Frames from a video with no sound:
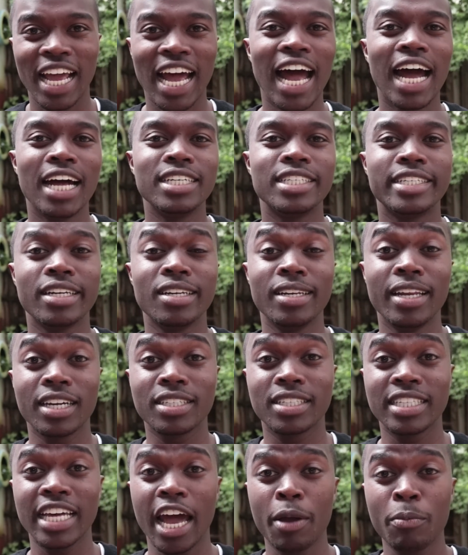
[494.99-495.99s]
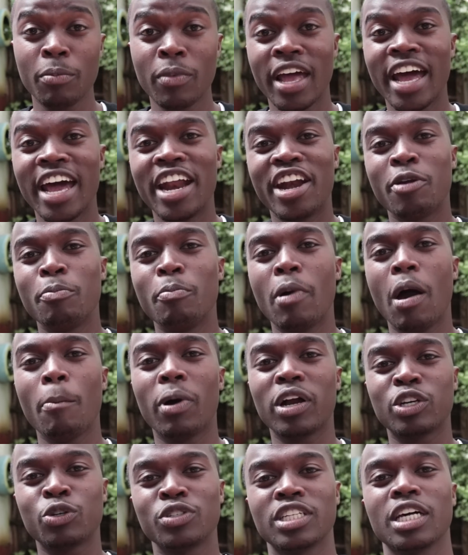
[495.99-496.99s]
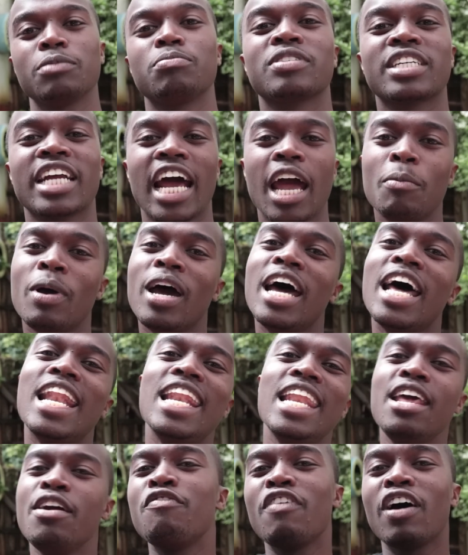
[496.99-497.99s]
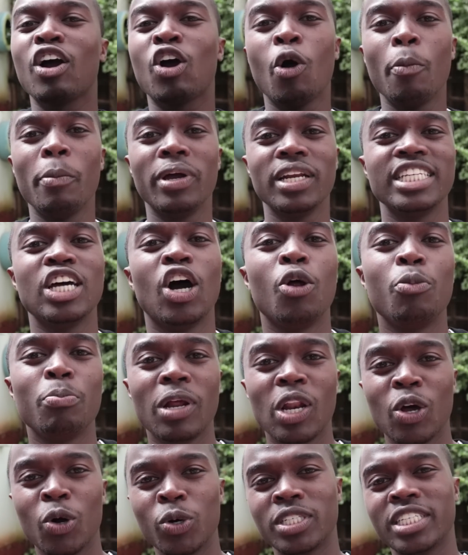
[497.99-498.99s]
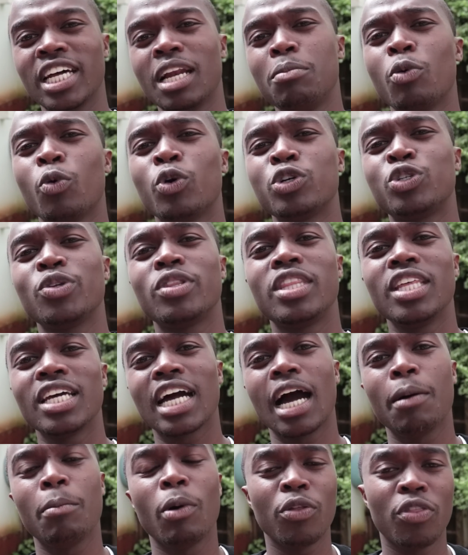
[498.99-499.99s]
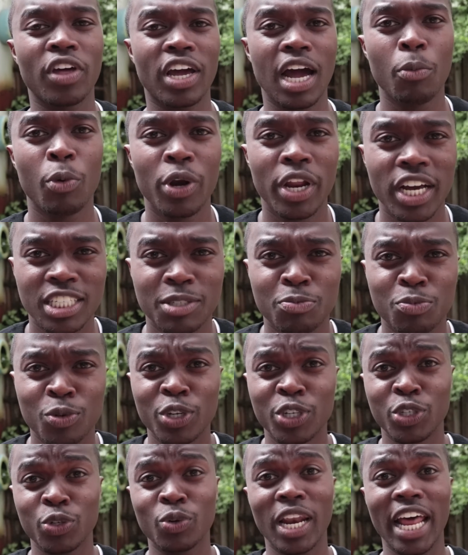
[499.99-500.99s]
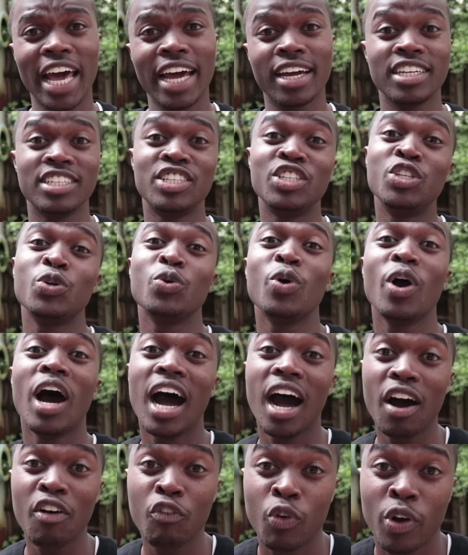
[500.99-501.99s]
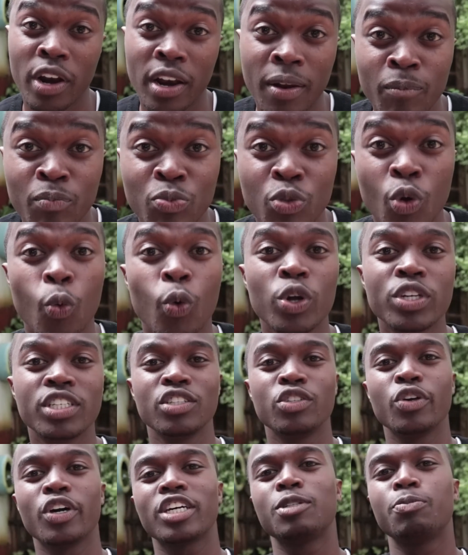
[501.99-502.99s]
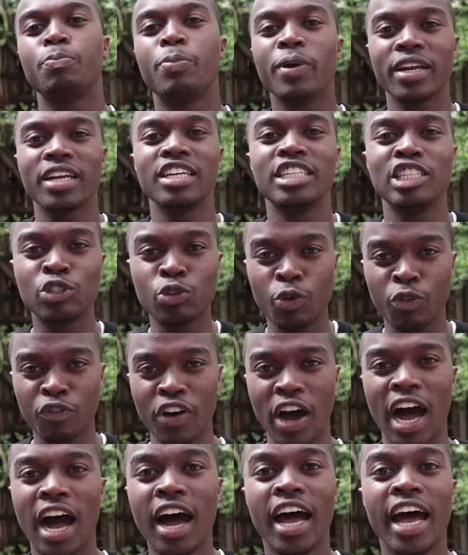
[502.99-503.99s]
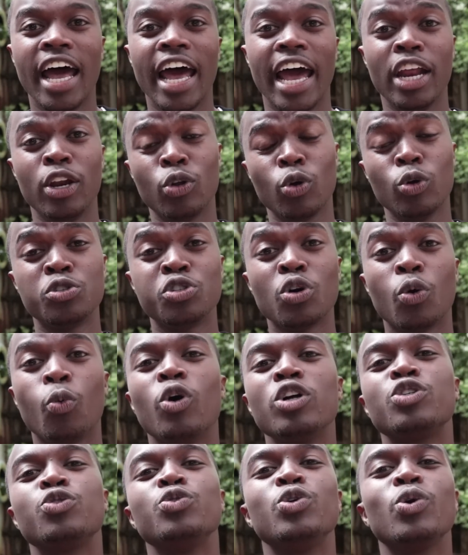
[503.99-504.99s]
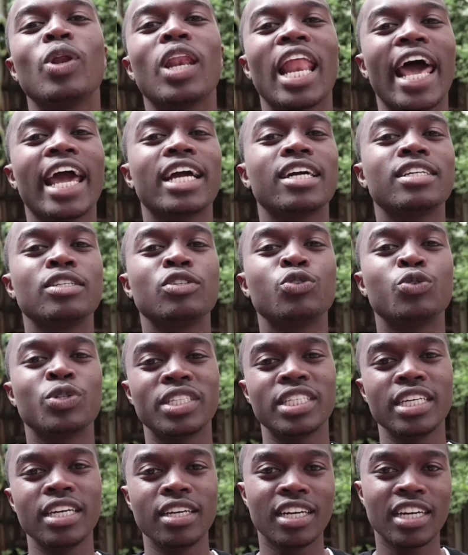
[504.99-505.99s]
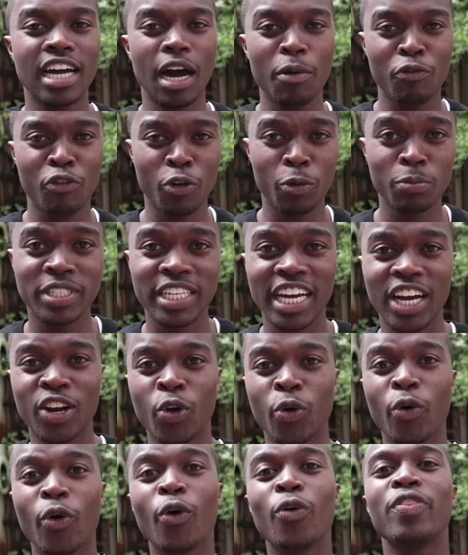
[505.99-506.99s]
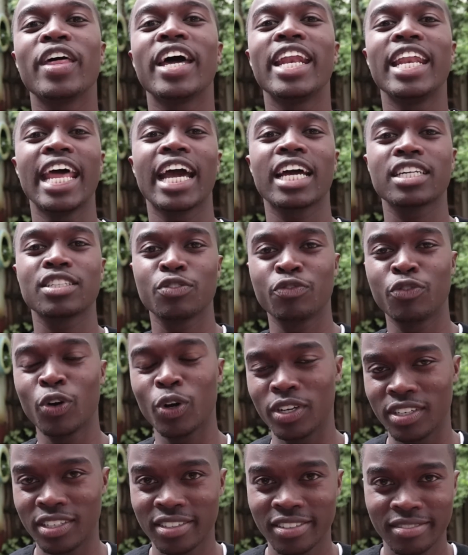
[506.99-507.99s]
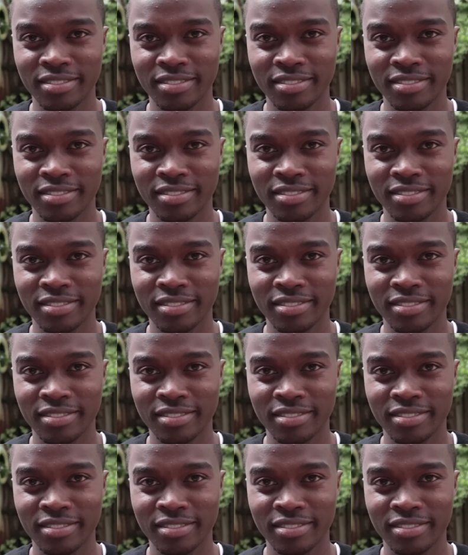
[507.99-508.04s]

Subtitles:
Until next time, remember to subscribe, leave a comment down below, tell me what you think about the Camon X Pro. Do you like it? Do you have one? What is your experience so far? And also, what would you like to see come from Tecno on their next phone?